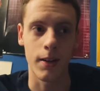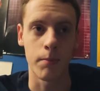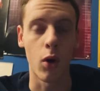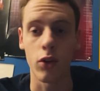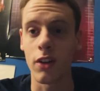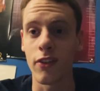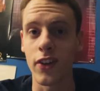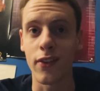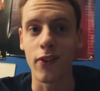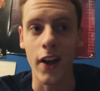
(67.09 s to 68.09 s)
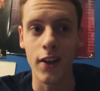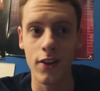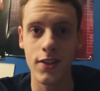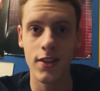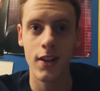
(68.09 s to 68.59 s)
Both undefeated
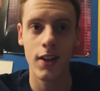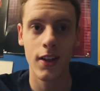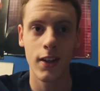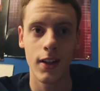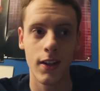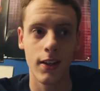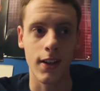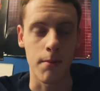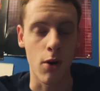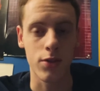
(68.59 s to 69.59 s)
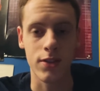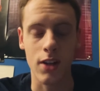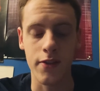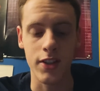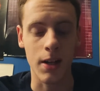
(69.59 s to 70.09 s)
fighters. Kambosos
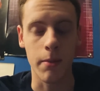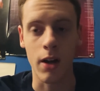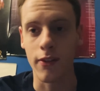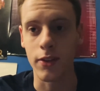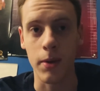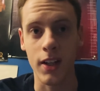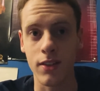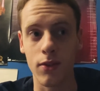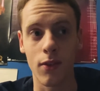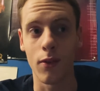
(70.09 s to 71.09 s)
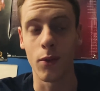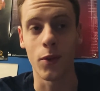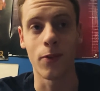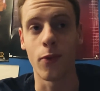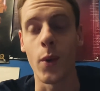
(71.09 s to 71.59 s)
obviously coming off the biggest
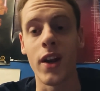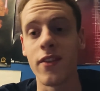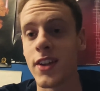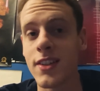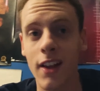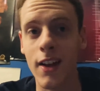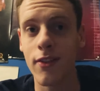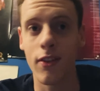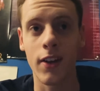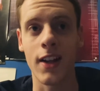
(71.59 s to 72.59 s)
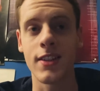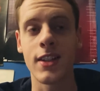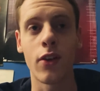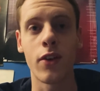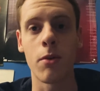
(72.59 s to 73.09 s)
win of his life against
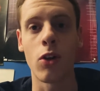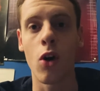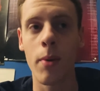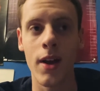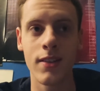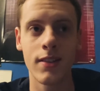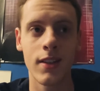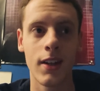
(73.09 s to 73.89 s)
Teofimo Lopez.